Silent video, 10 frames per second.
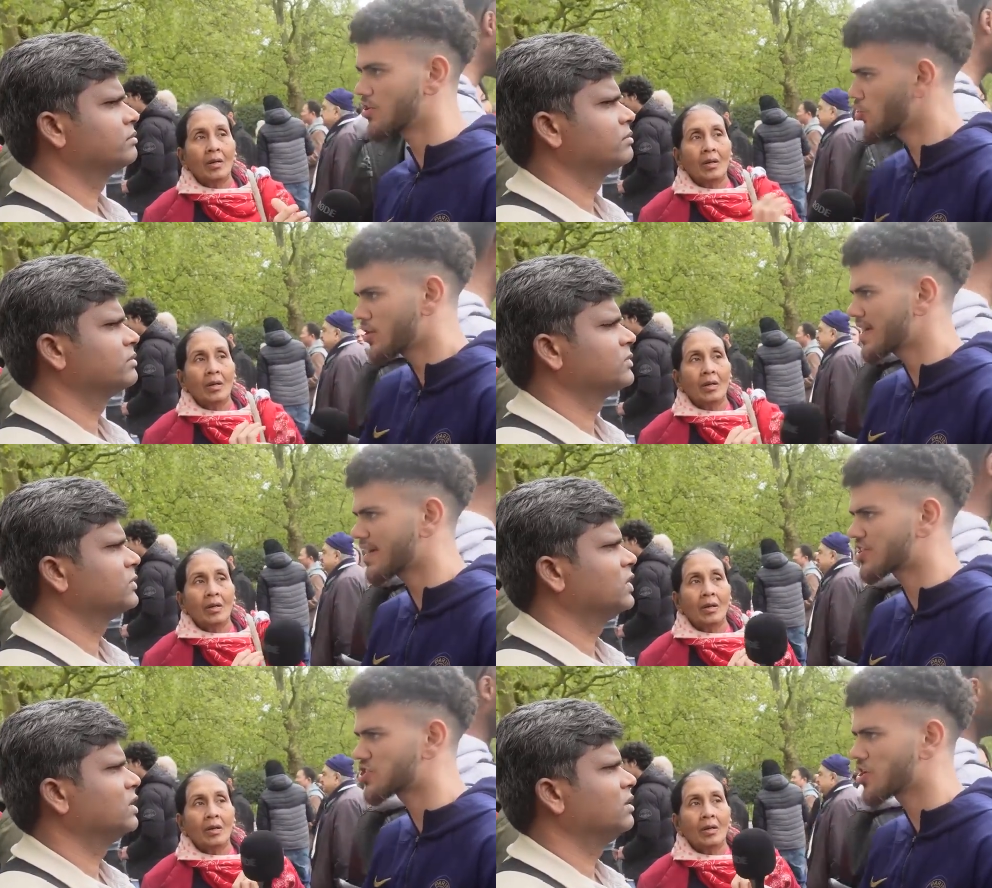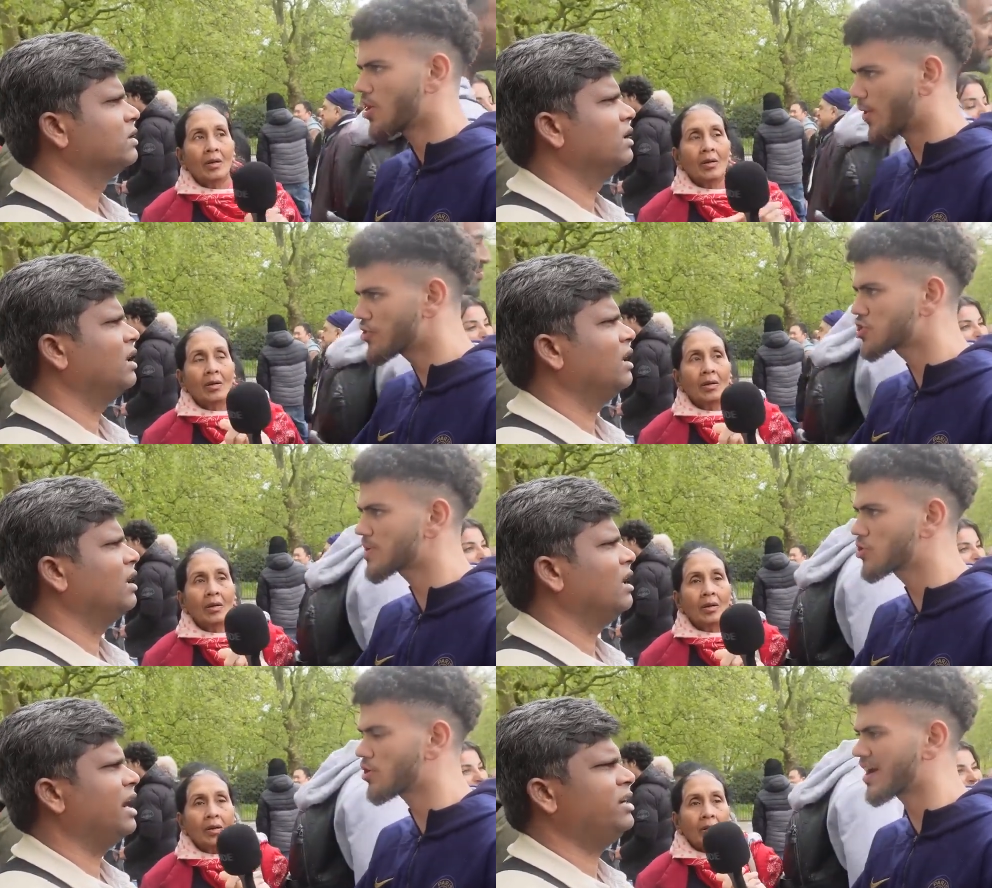Speaker 1: You're not English. Why don't you
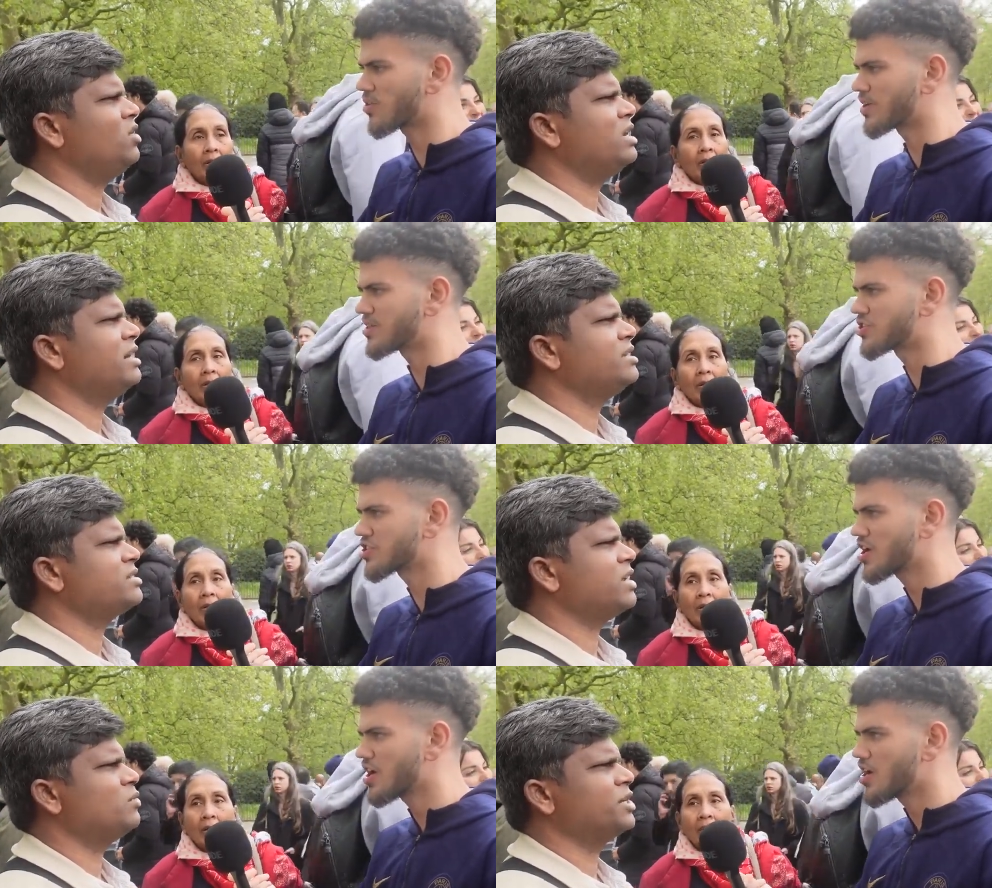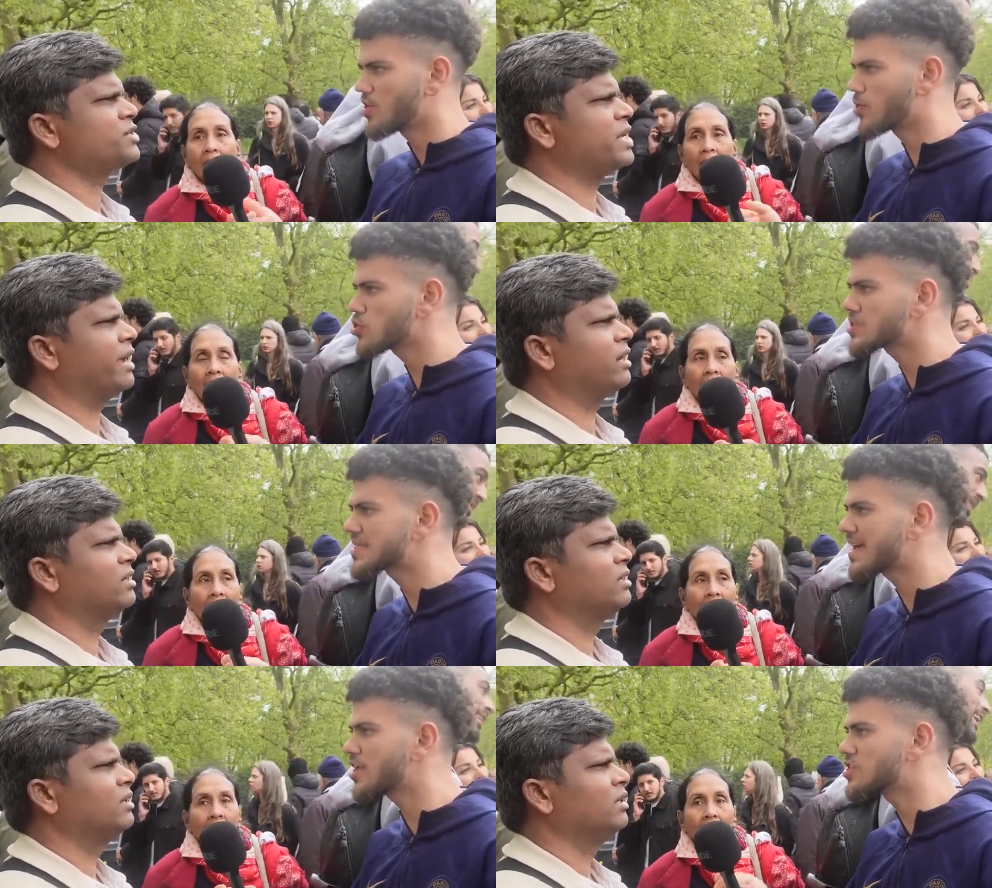speak your I language? I don't understand what you're saying. You're
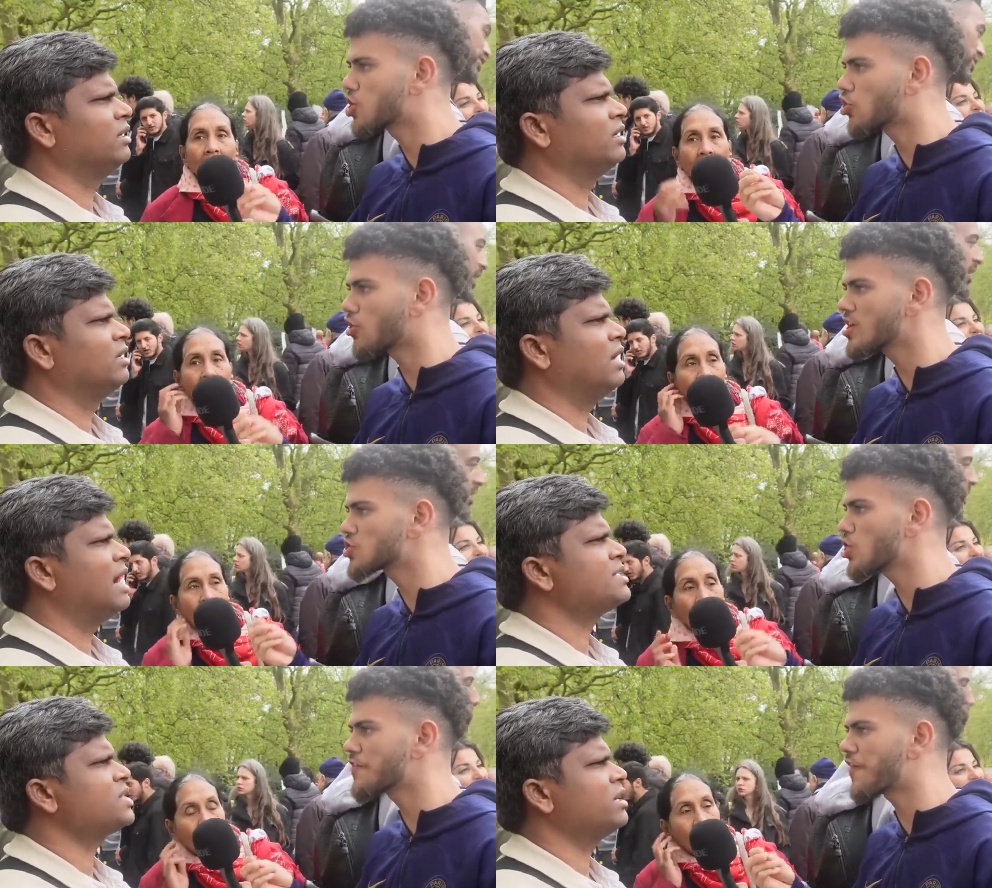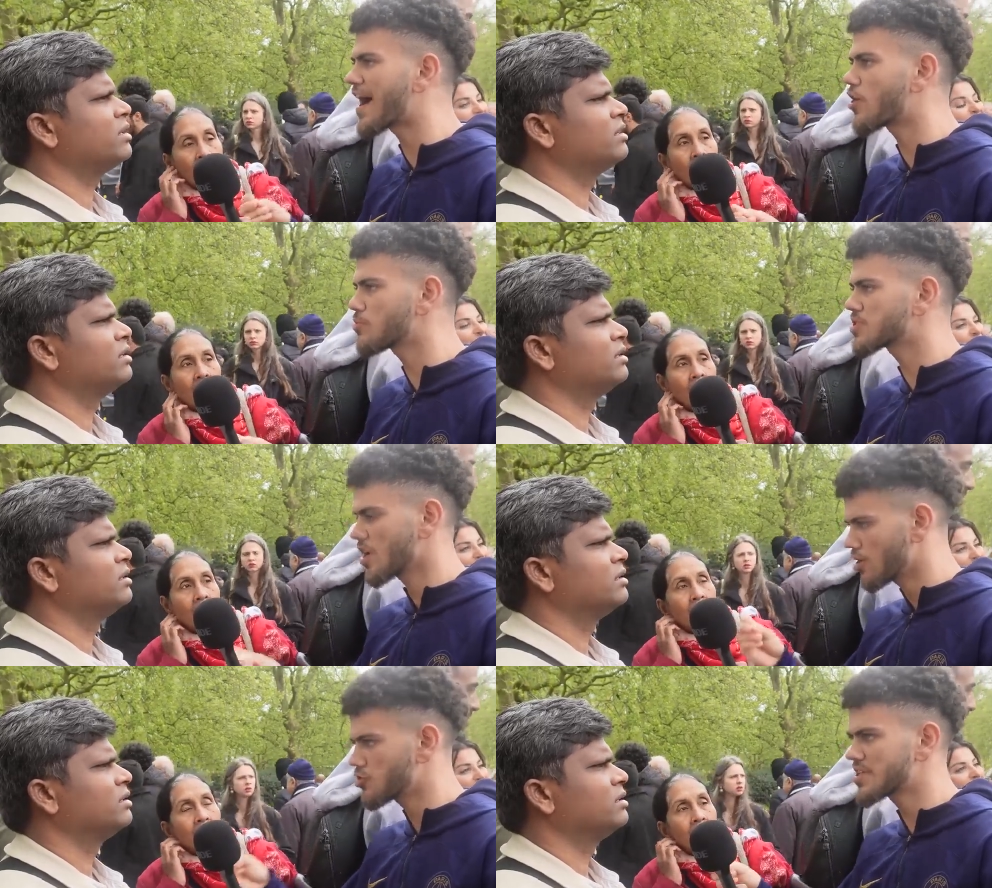saying it's the Quran is Hassan. only for Arabs.
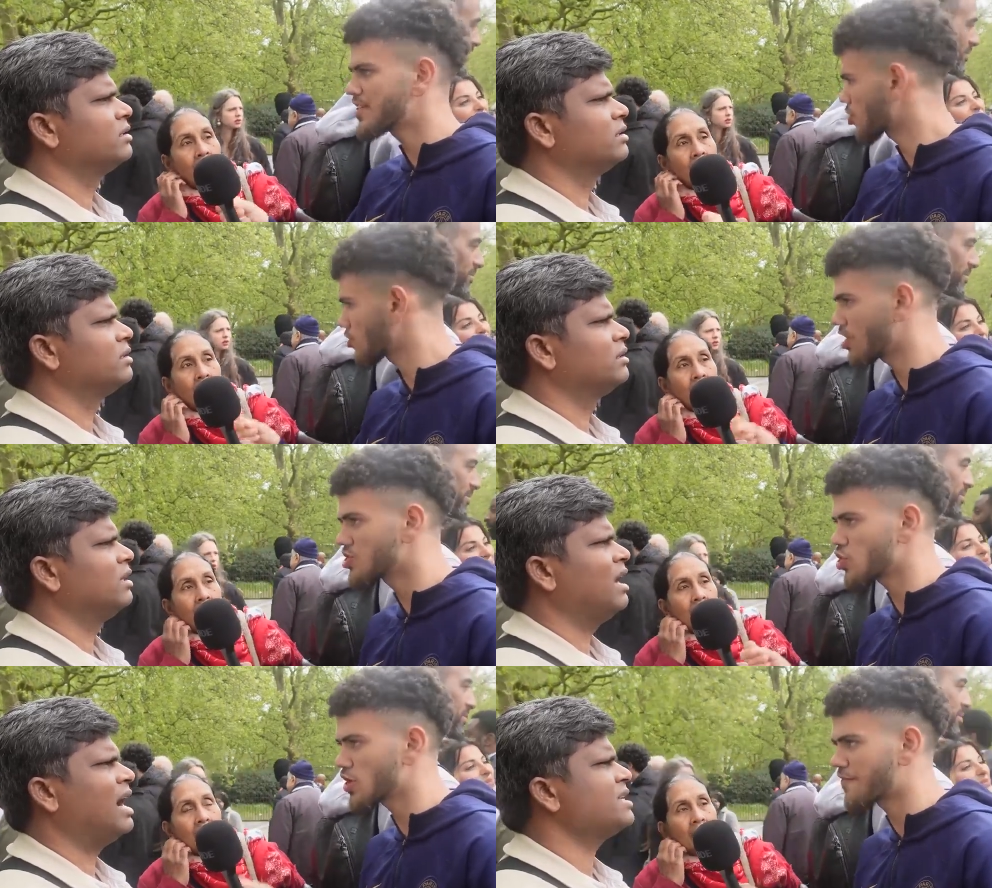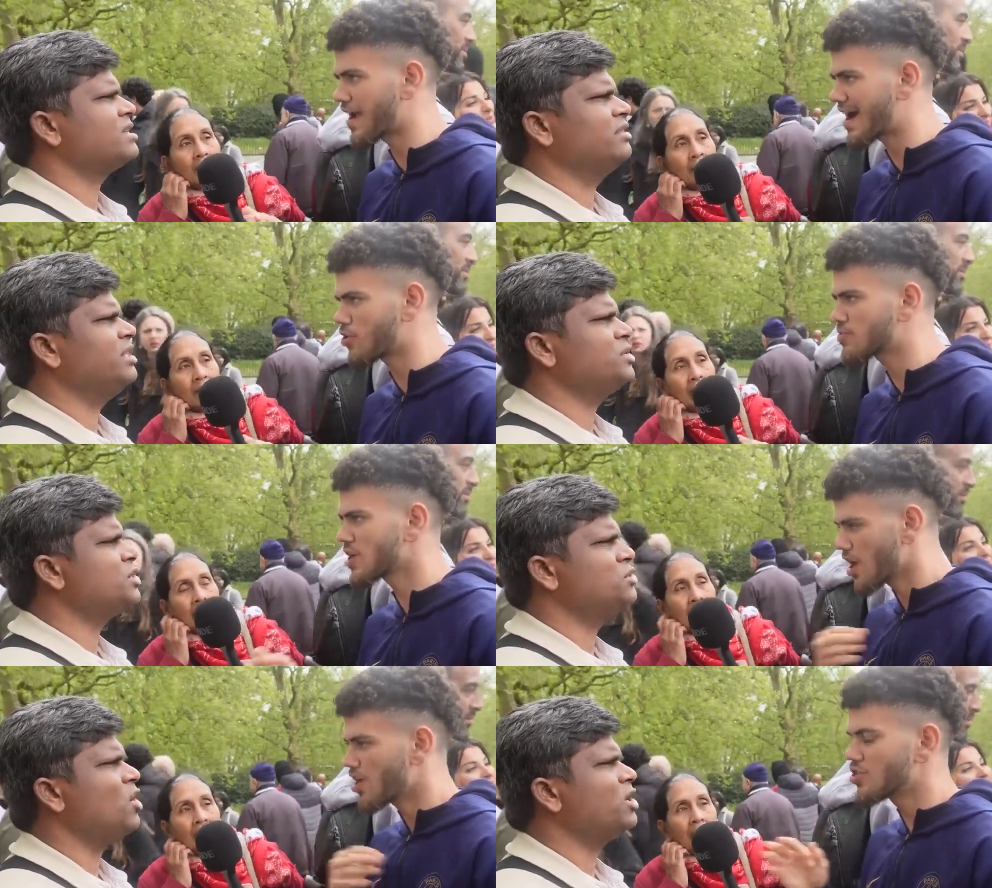You're saying the Quran is only Hassan, for Arabs. Hassan, this
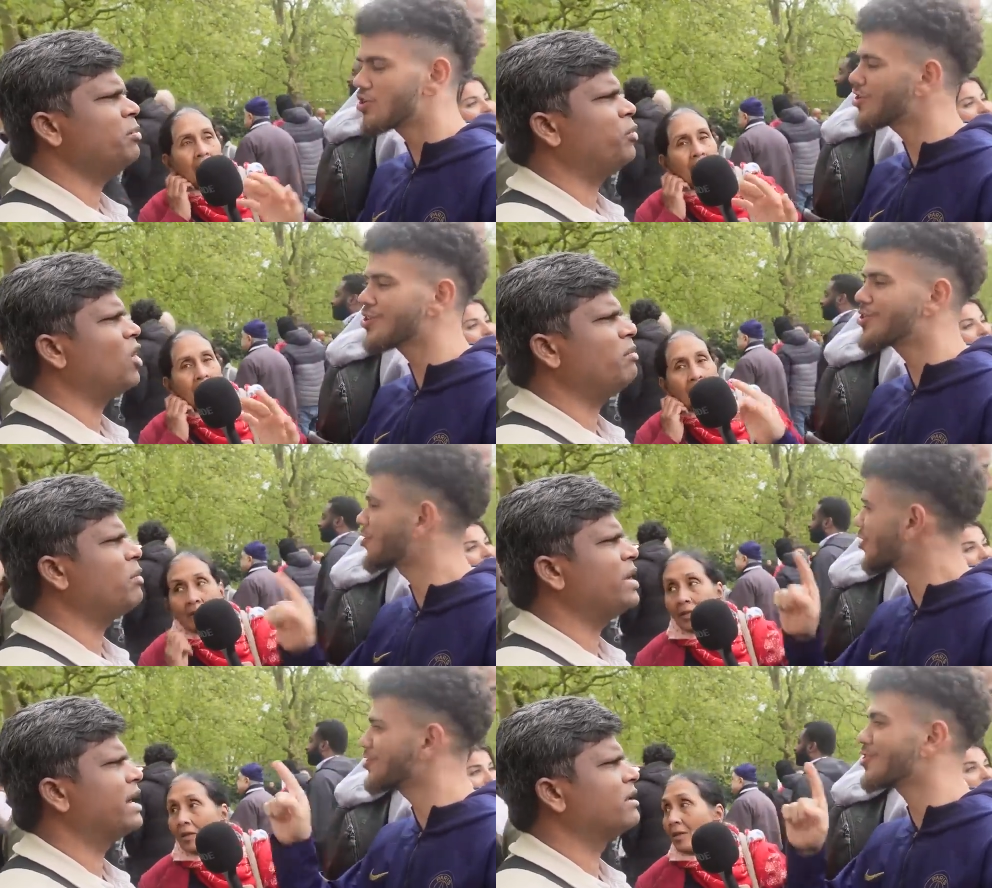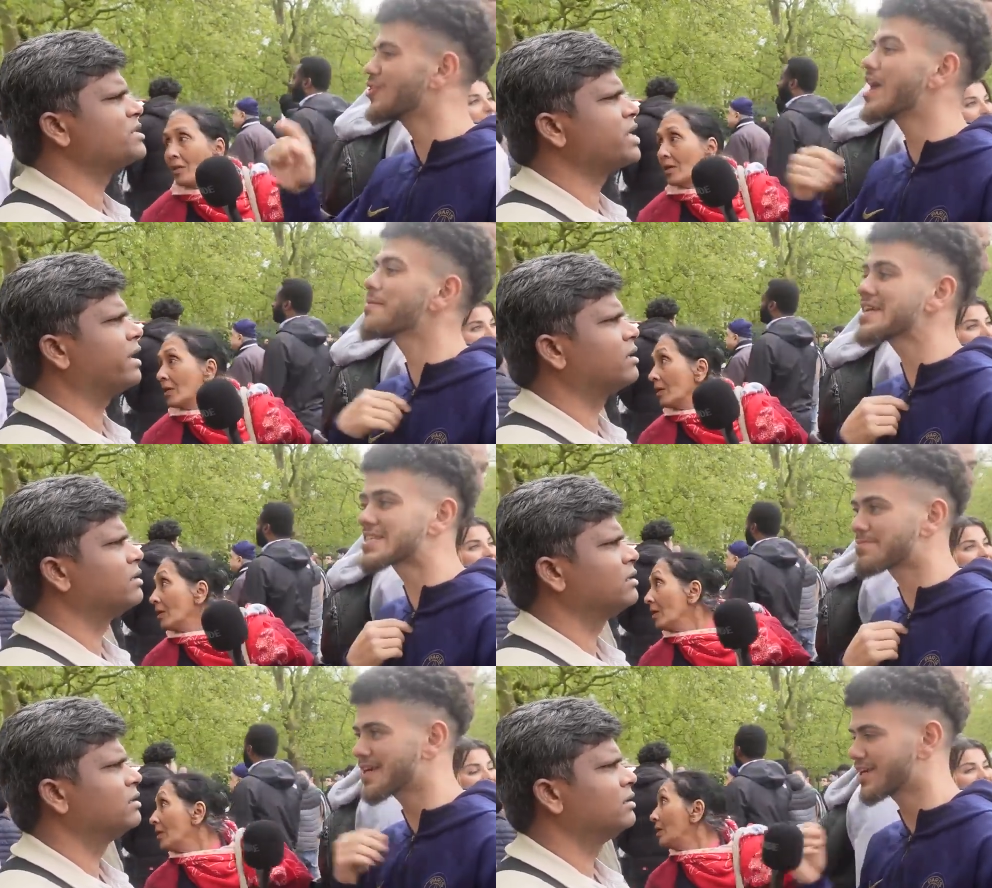is not no, the no, problem no, you're addressing. Let me
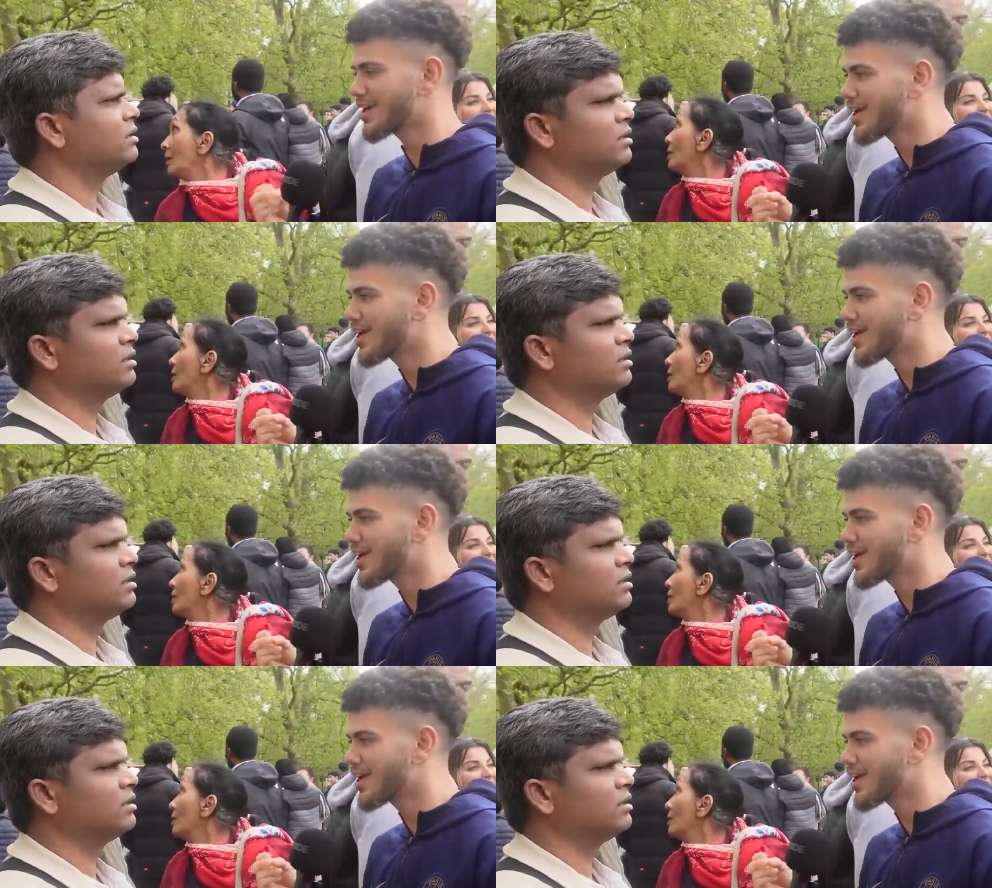speak.